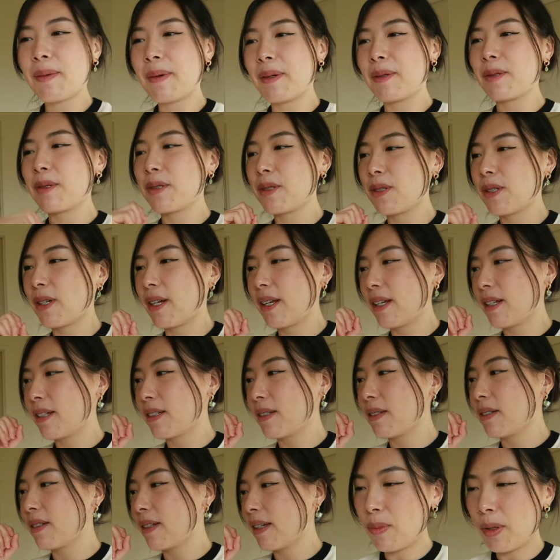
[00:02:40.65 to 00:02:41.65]
I was trying
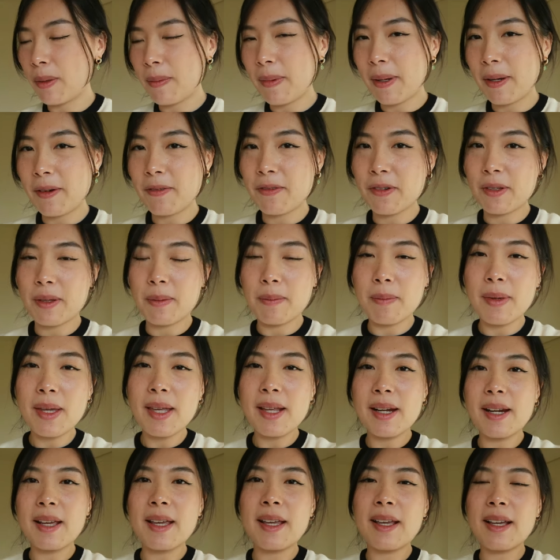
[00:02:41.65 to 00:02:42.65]
to prepare for the
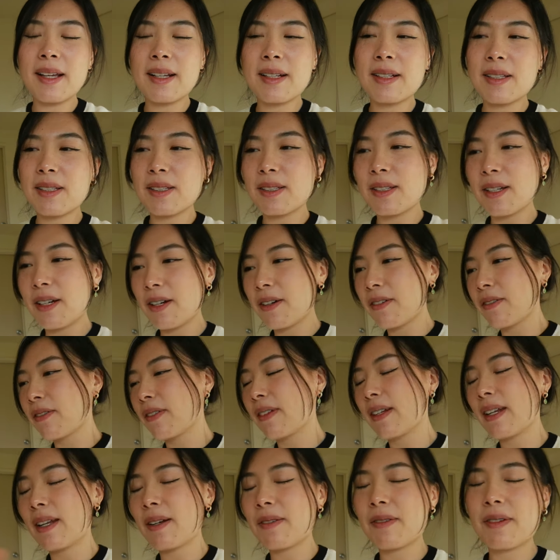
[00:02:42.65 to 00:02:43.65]
meeting and stuff
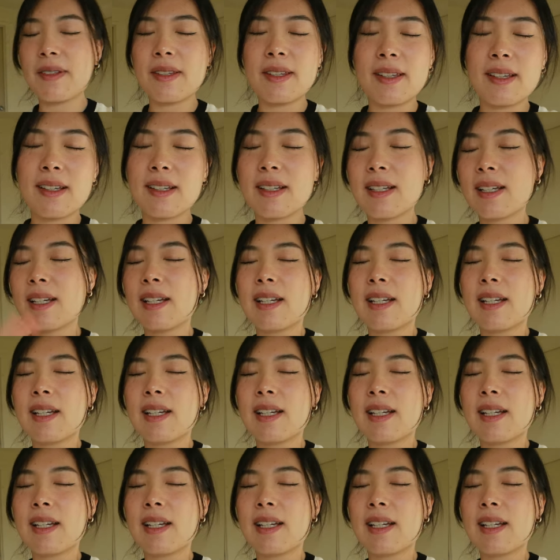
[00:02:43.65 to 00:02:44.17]
and everything.